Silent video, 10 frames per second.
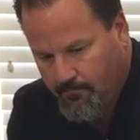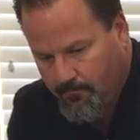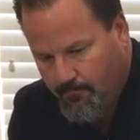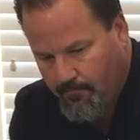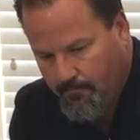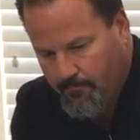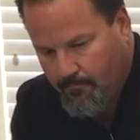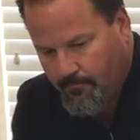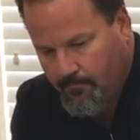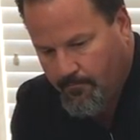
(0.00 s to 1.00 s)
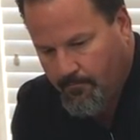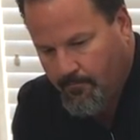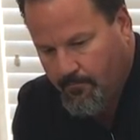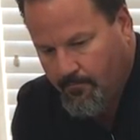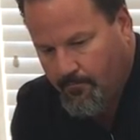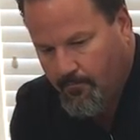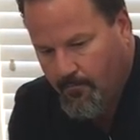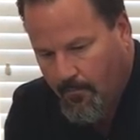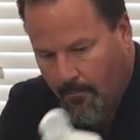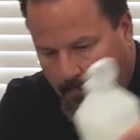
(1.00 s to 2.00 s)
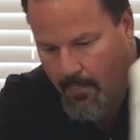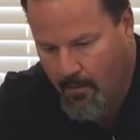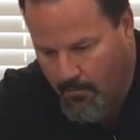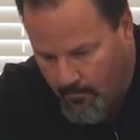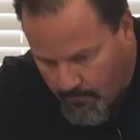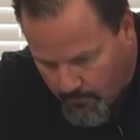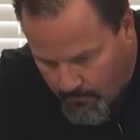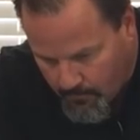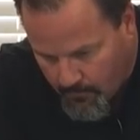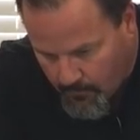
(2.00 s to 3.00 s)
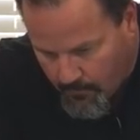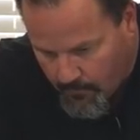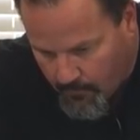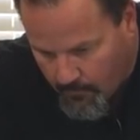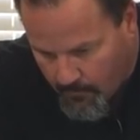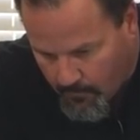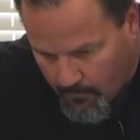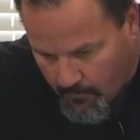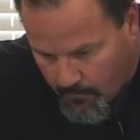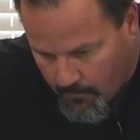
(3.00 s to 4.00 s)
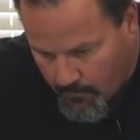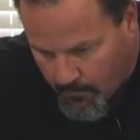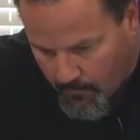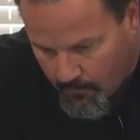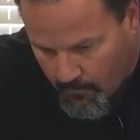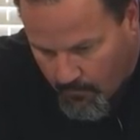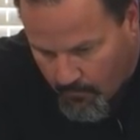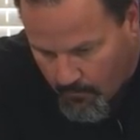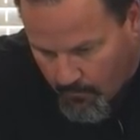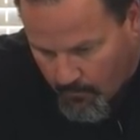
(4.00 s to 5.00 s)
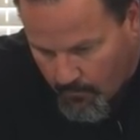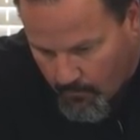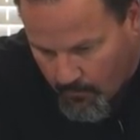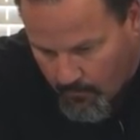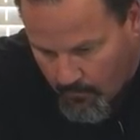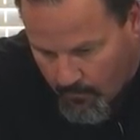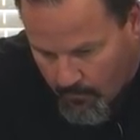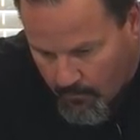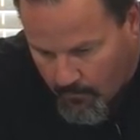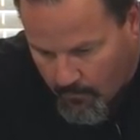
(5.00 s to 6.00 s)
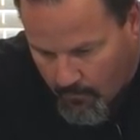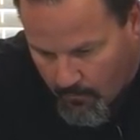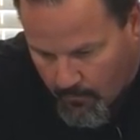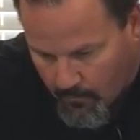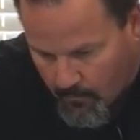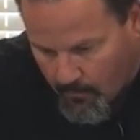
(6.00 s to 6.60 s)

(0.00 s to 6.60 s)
(no one is talking)